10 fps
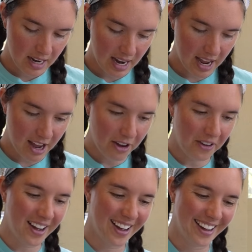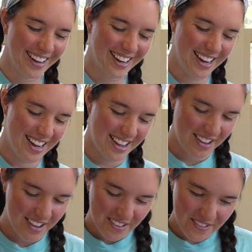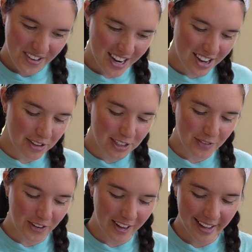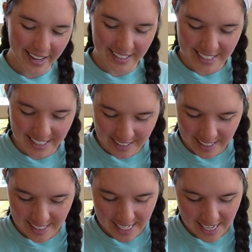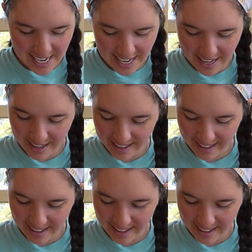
Now, very useful, I can still see